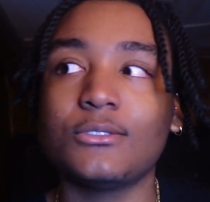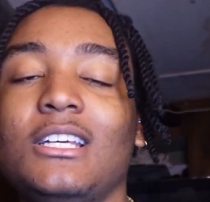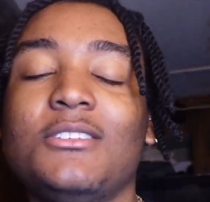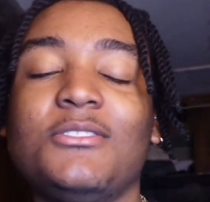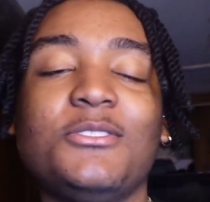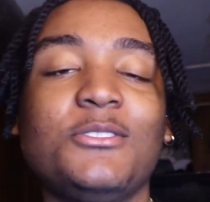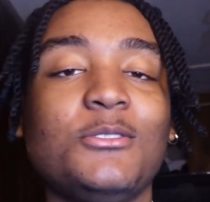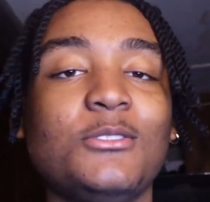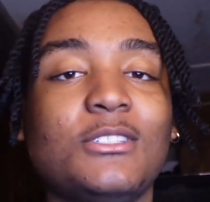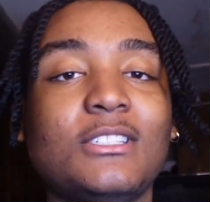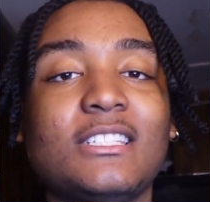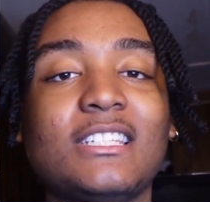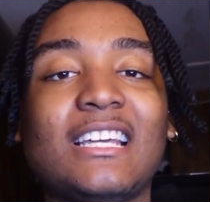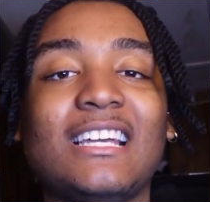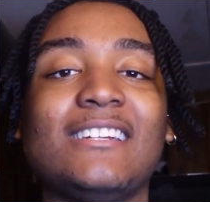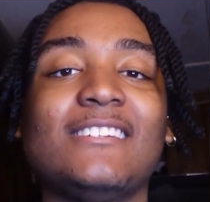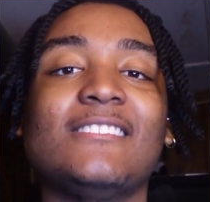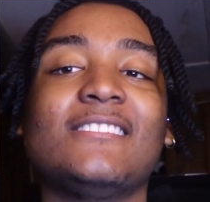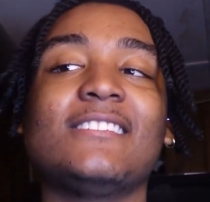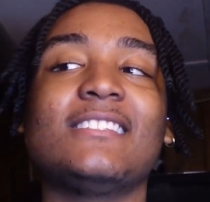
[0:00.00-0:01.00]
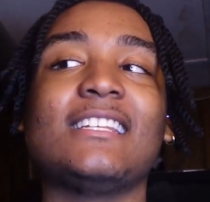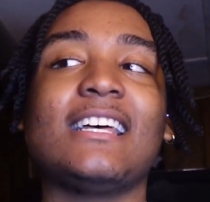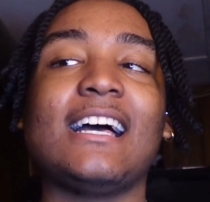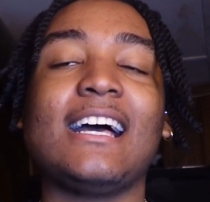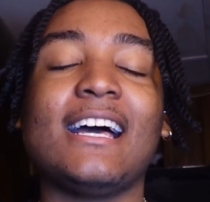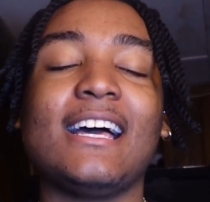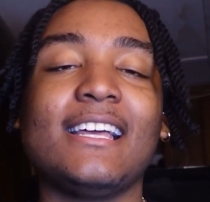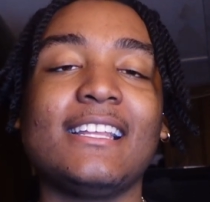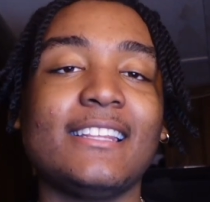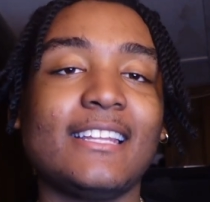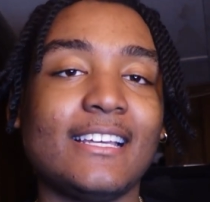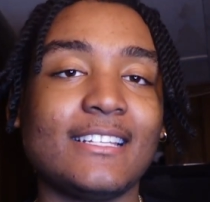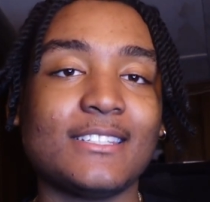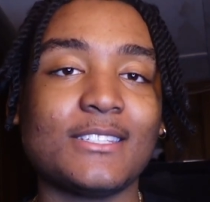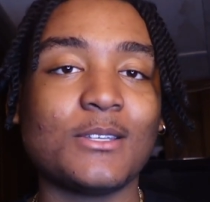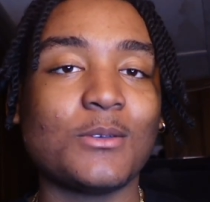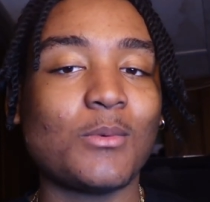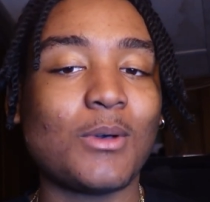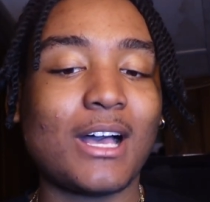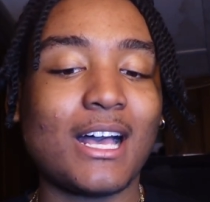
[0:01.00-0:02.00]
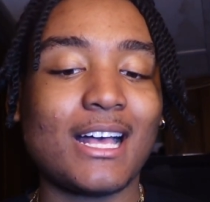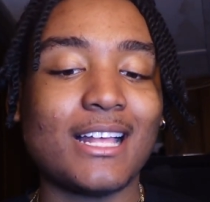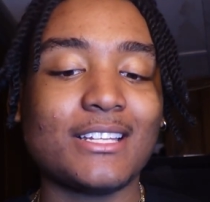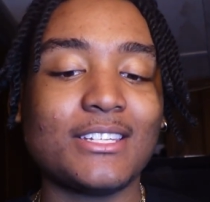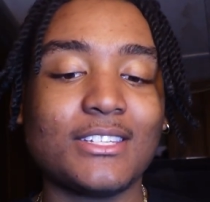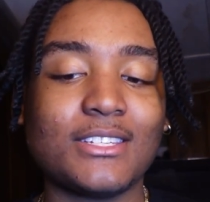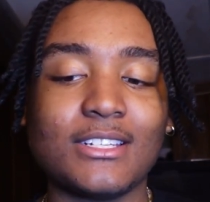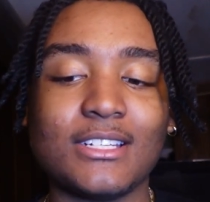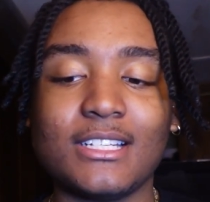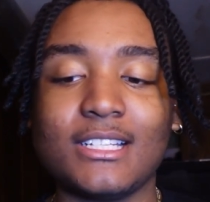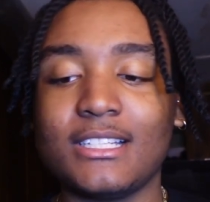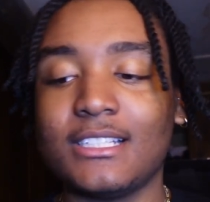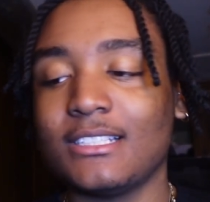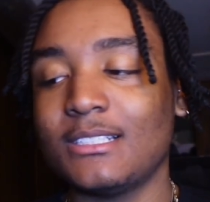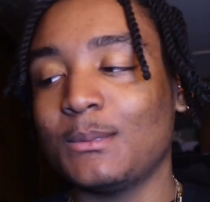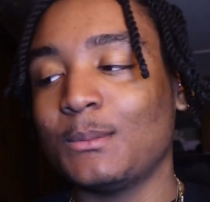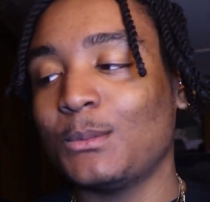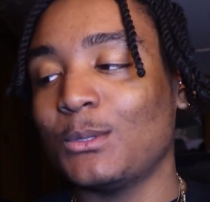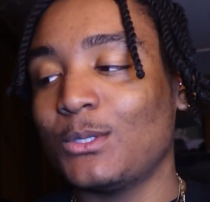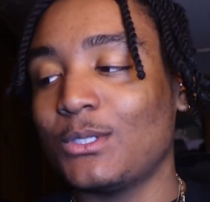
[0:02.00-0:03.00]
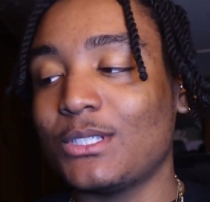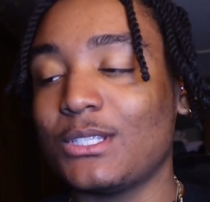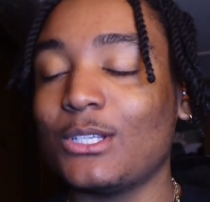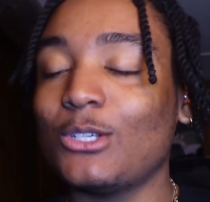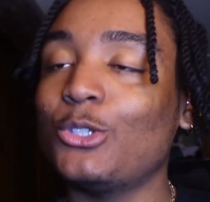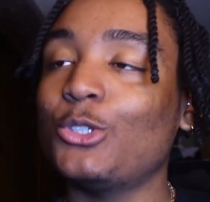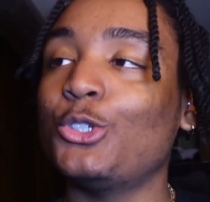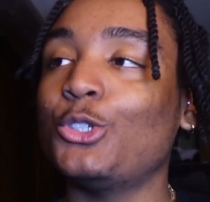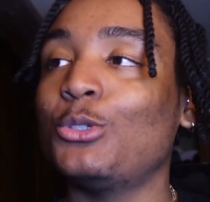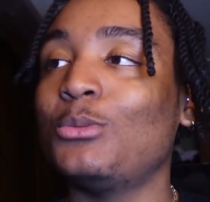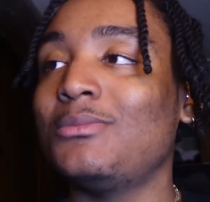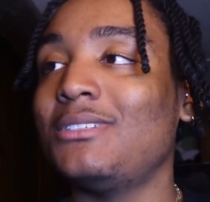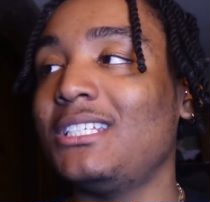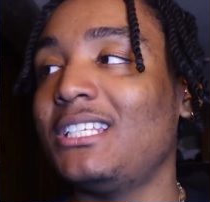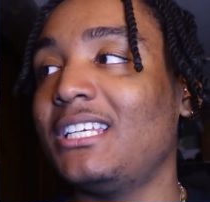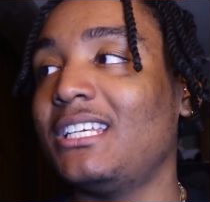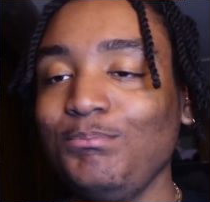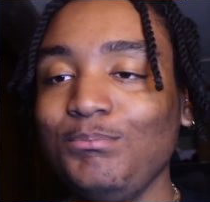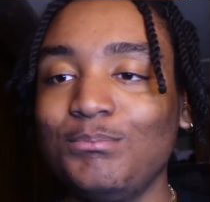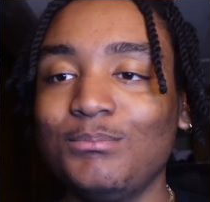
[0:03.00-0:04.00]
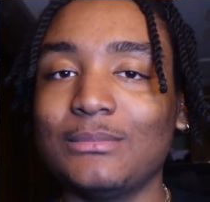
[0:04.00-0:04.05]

A few designers I like to watch on social media